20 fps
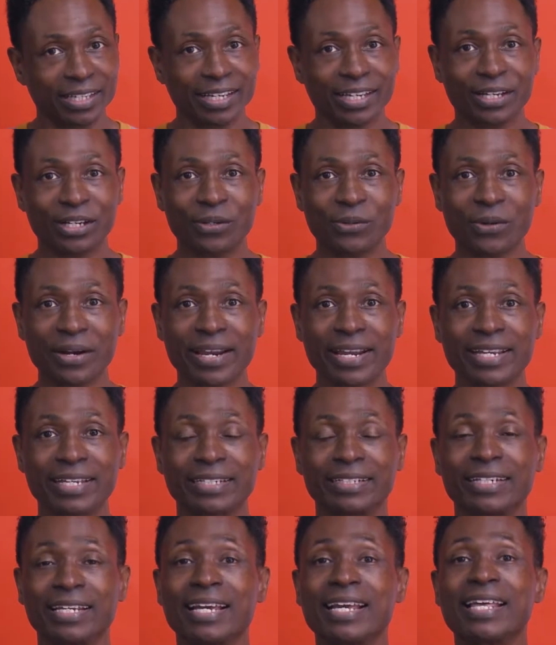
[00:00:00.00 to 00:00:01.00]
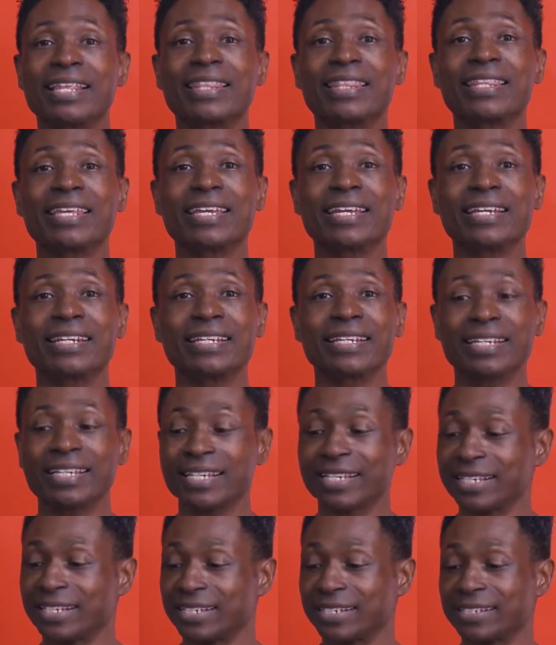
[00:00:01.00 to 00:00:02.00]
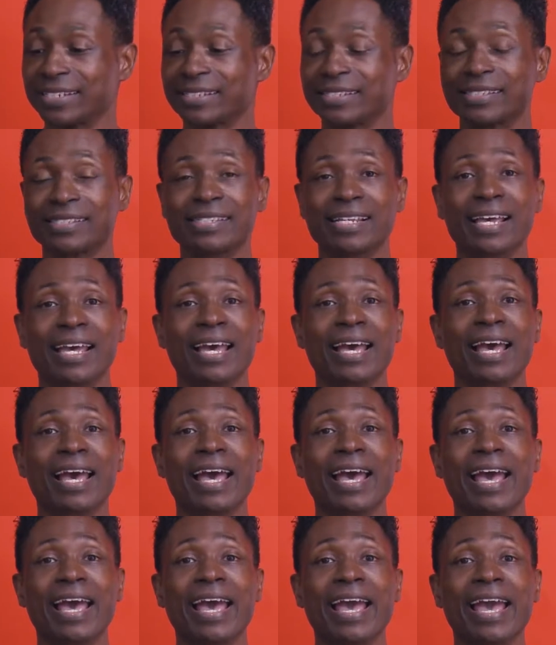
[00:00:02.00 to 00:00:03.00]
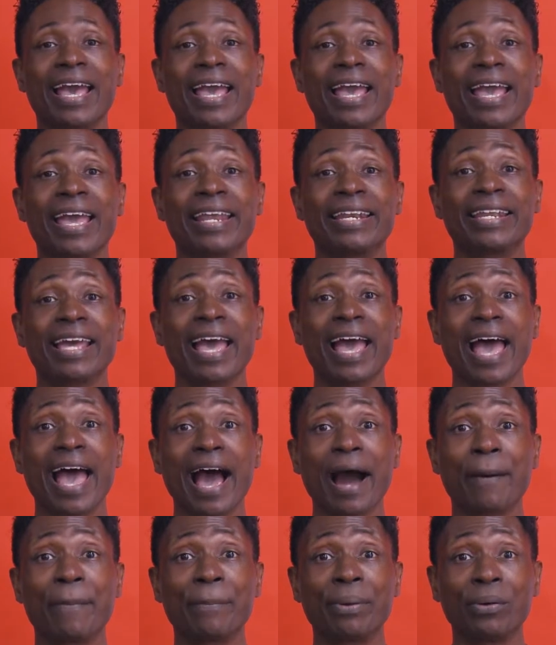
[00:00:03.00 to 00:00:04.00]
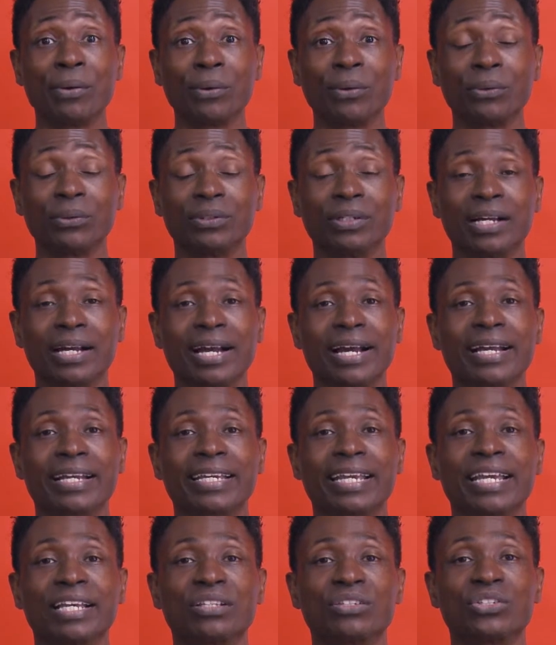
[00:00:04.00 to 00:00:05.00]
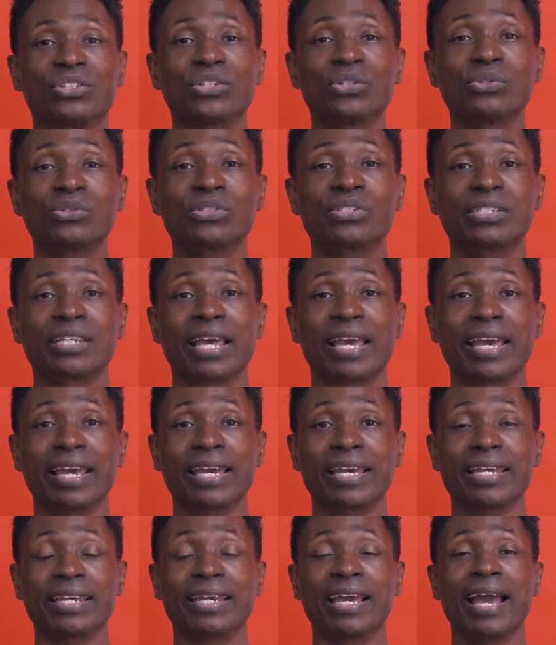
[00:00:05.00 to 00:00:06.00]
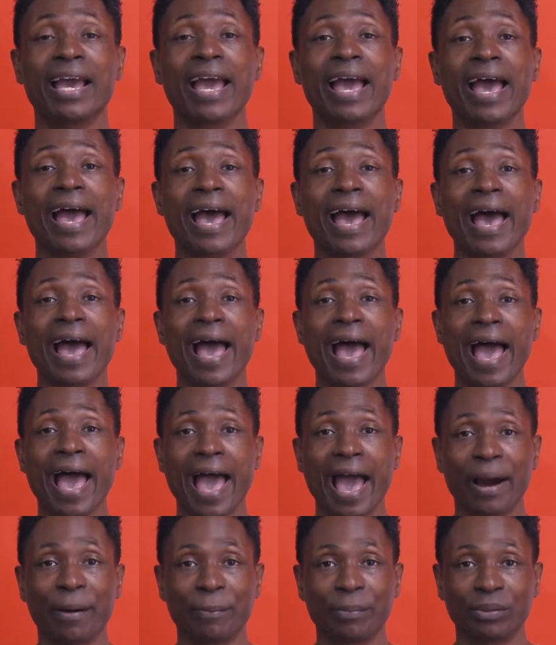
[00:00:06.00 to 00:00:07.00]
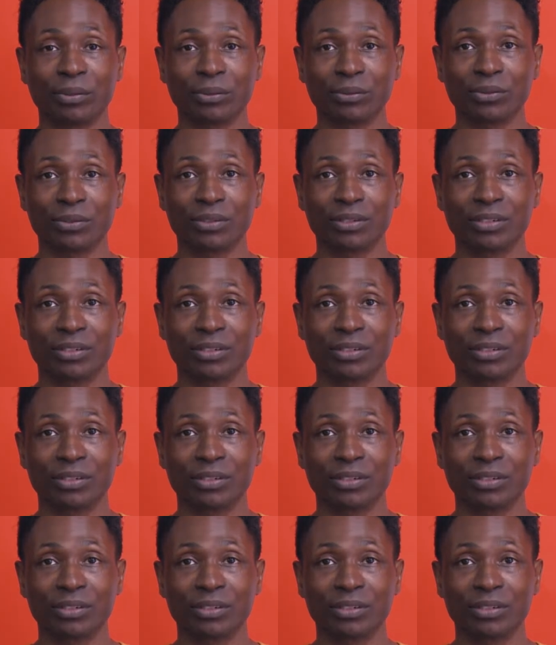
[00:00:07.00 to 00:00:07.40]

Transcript: Great. It is an apple. Can you say apple?